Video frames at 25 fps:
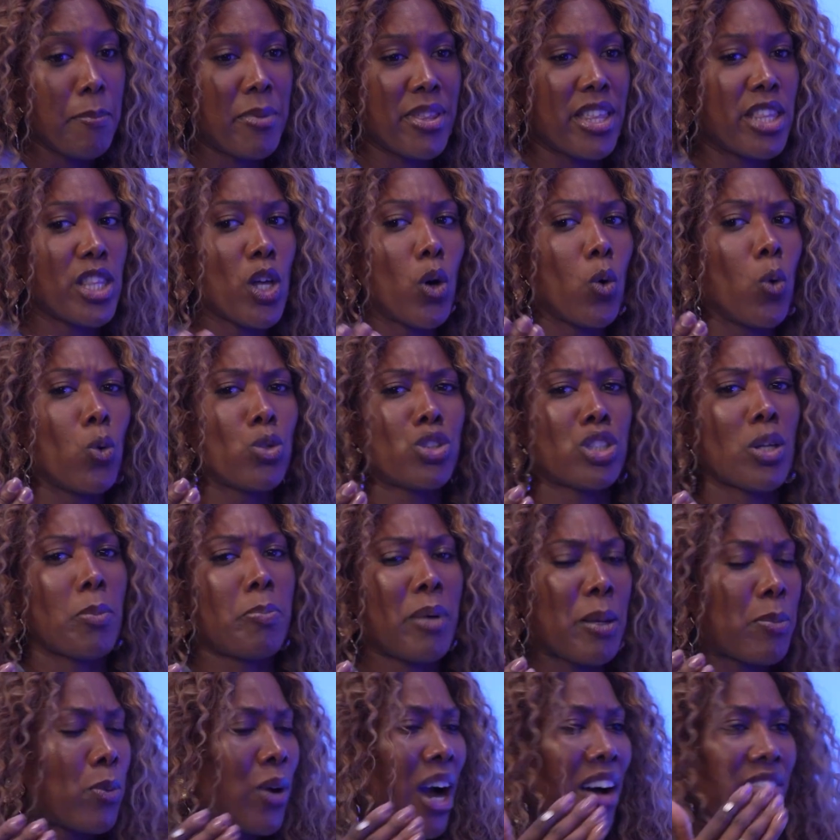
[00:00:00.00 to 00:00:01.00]
But then there are also
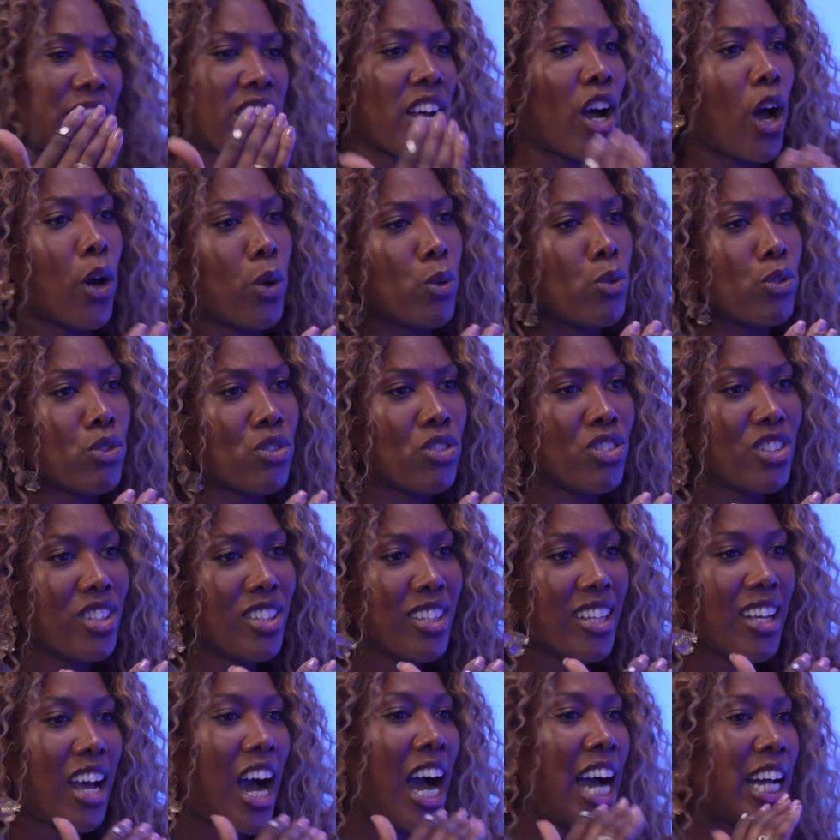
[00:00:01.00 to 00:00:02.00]
people have their own,
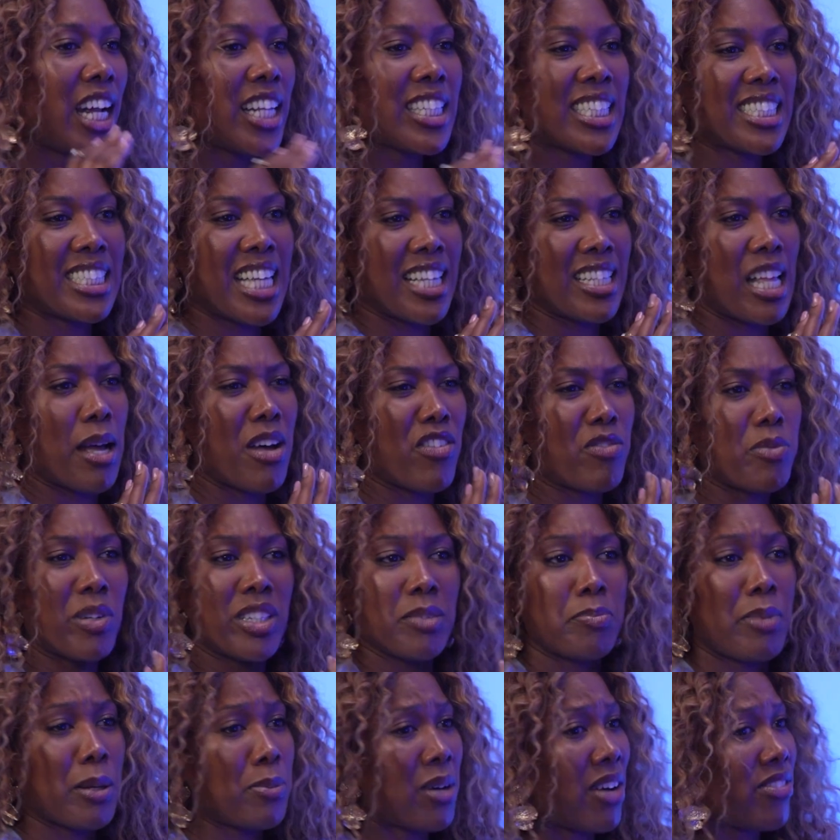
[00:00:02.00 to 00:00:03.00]
I understand
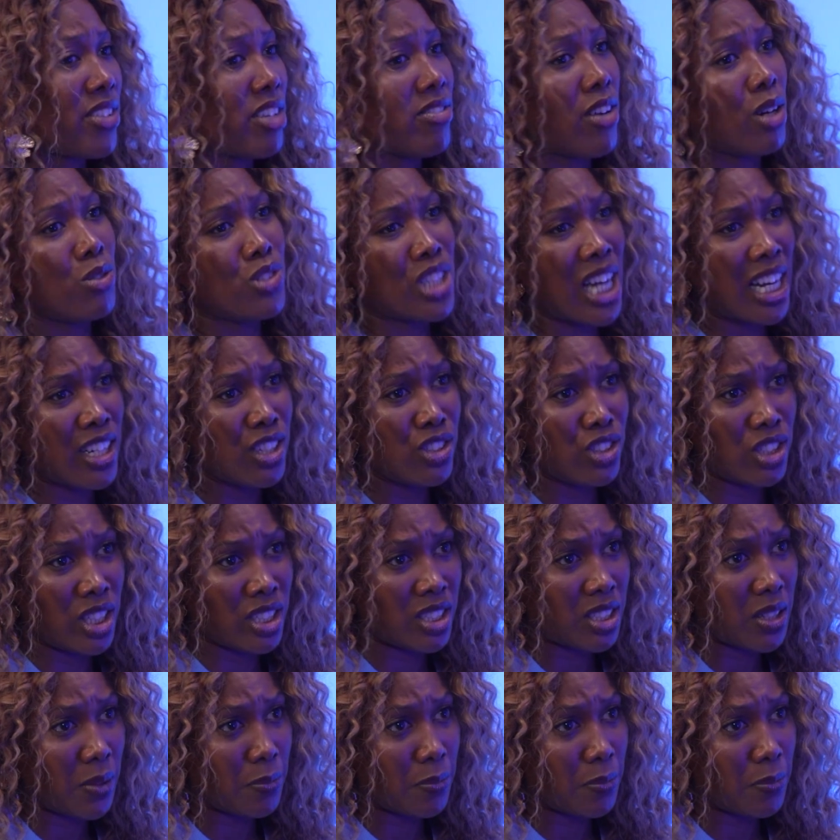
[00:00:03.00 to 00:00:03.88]
that people have their own challenges,